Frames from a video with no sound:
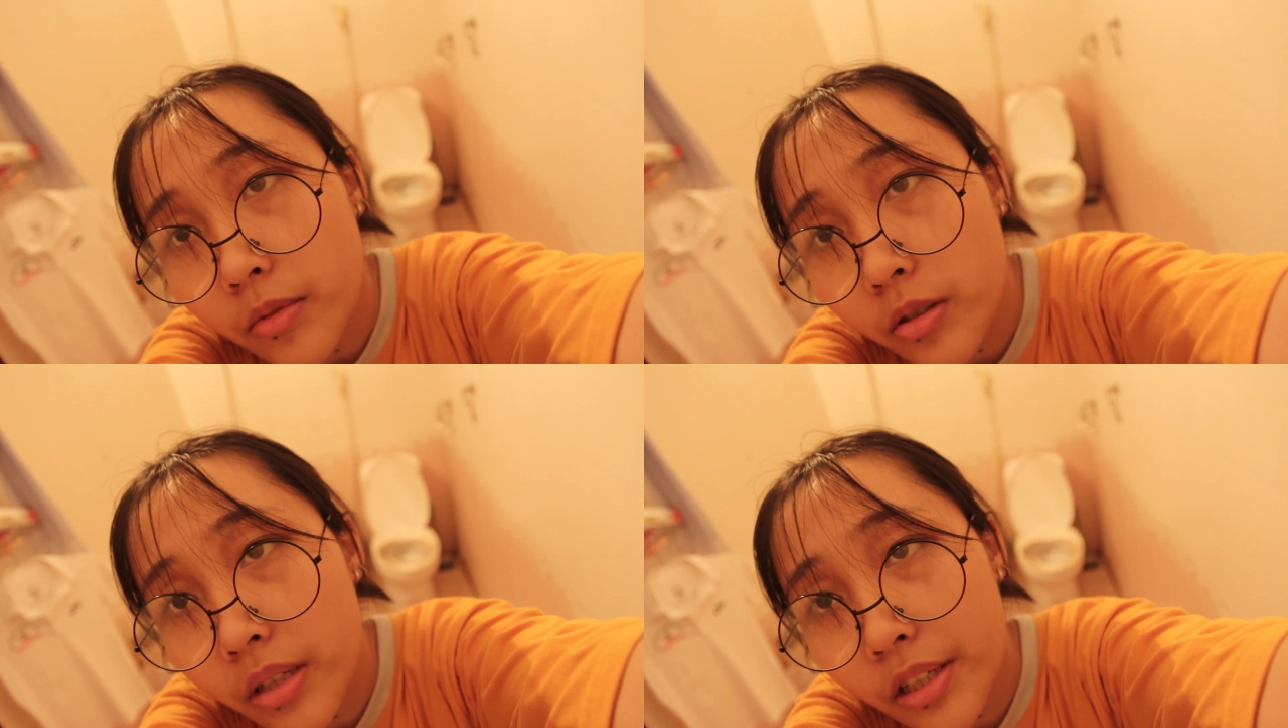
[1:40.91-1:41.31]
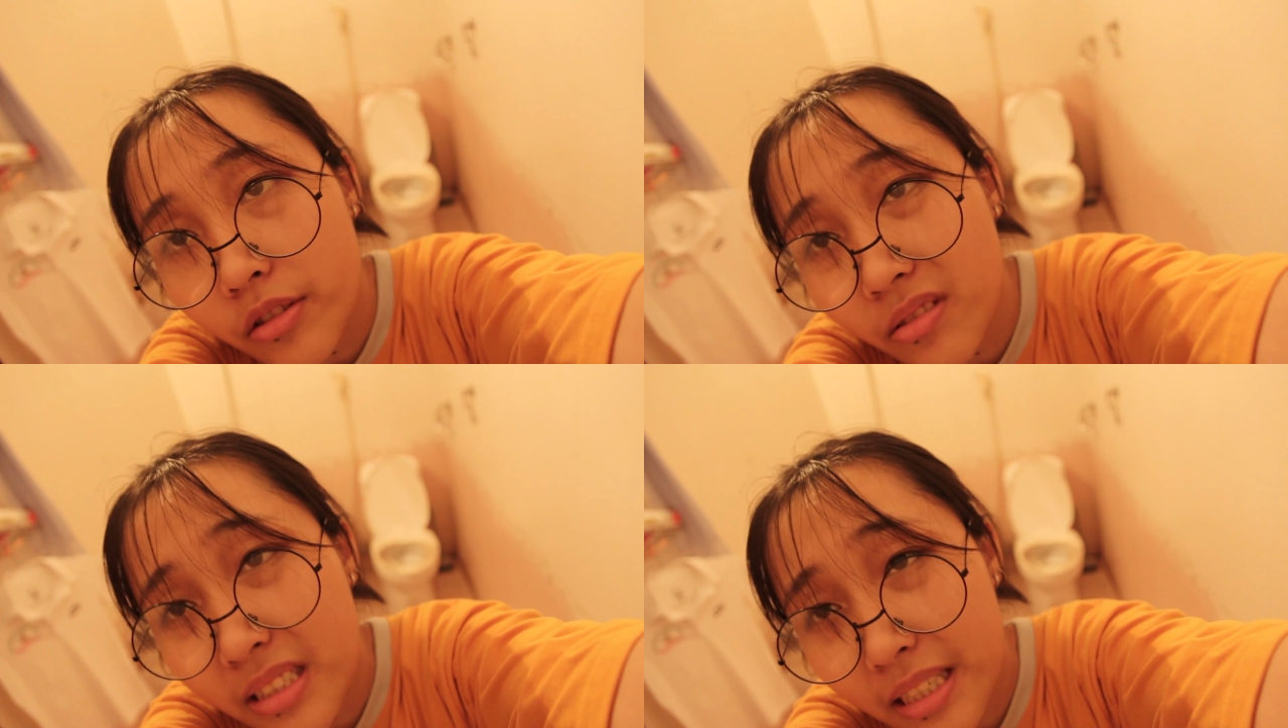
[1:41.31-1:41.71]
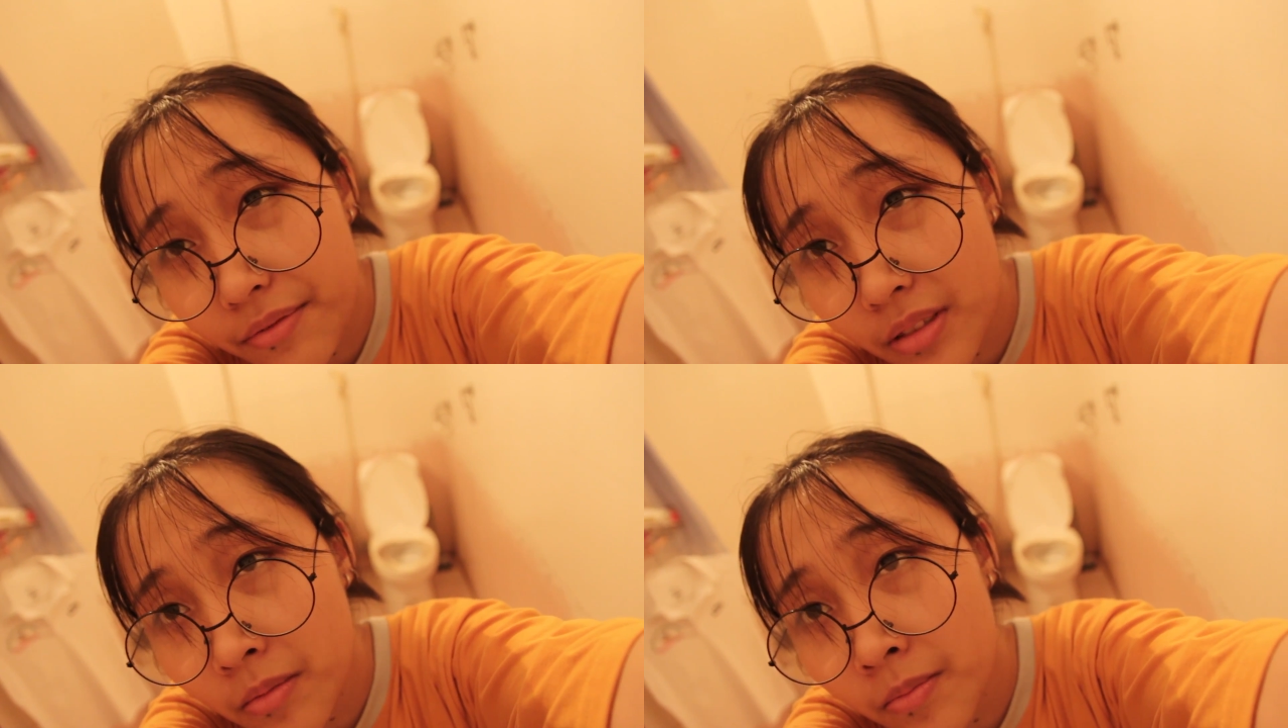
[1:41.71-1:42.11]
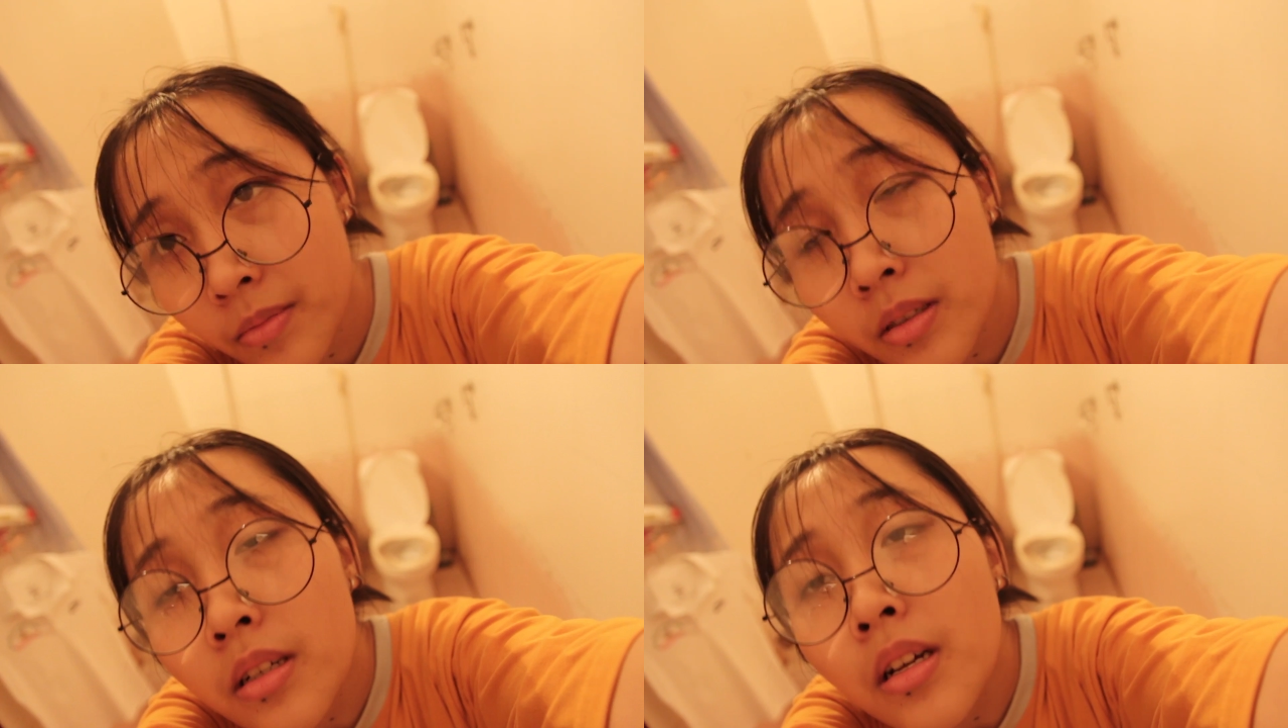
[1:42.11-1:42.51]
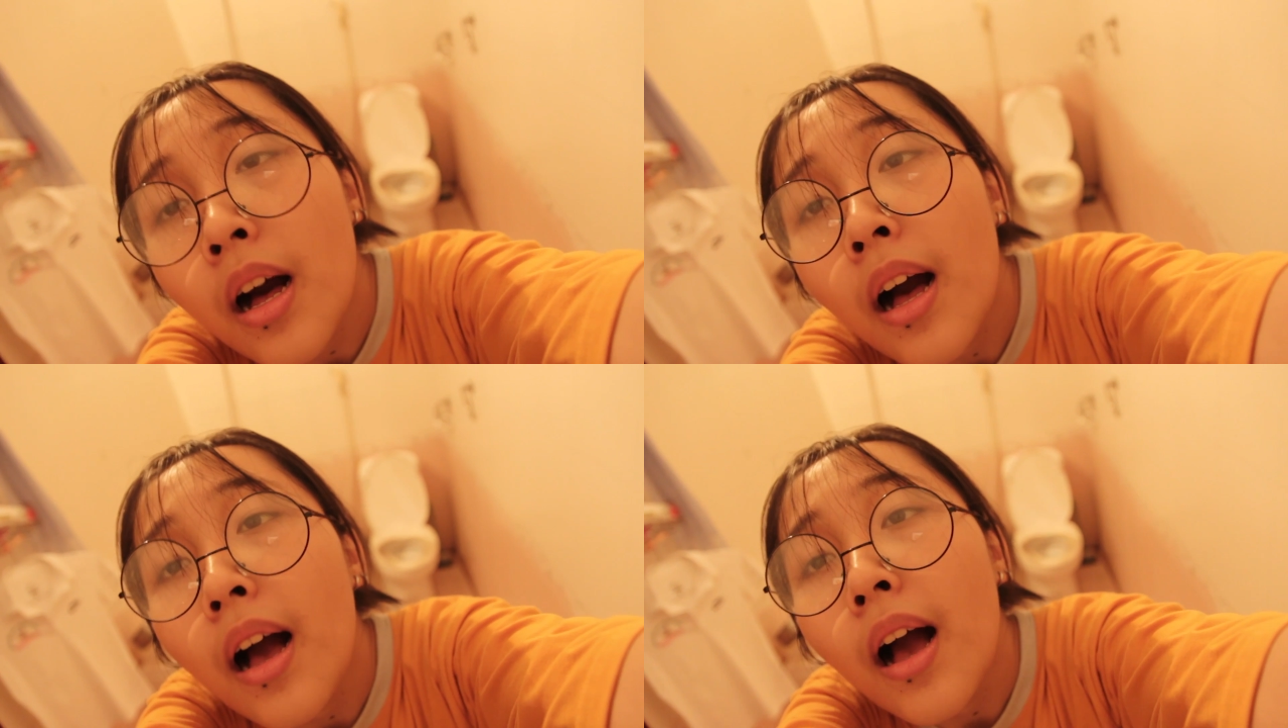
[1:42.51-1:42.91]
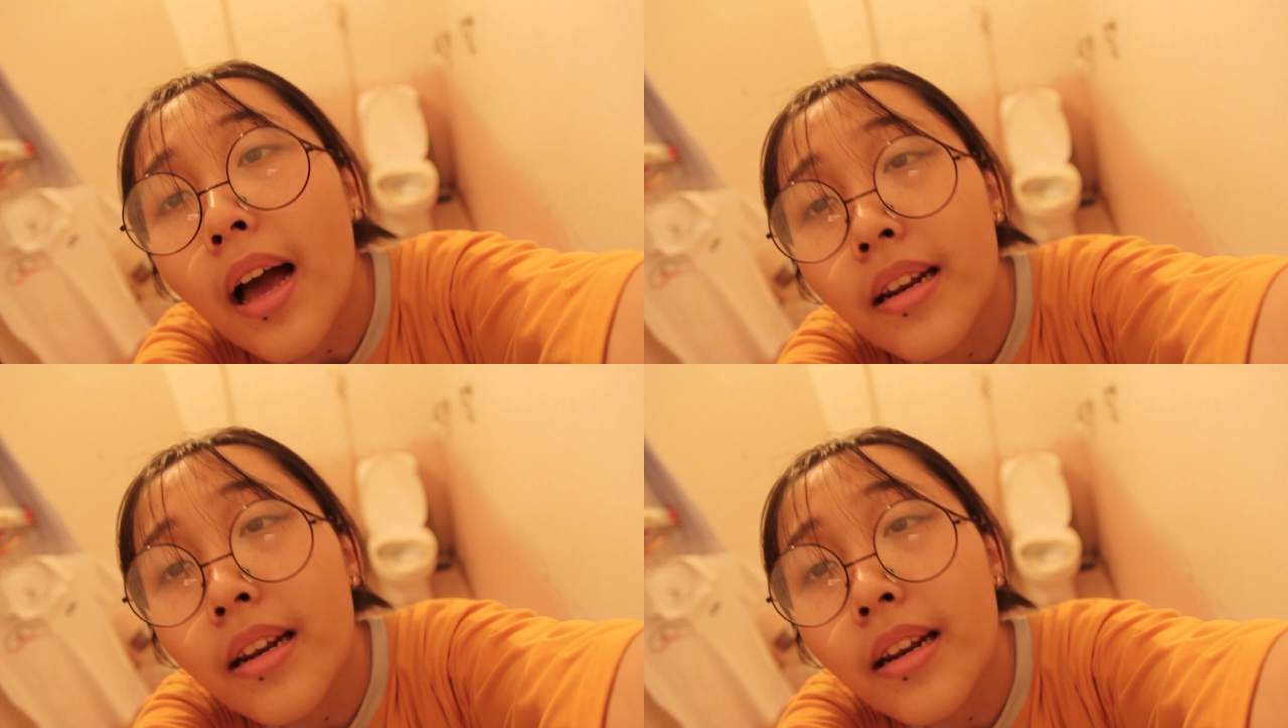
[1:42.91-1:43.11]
Should I just leave them and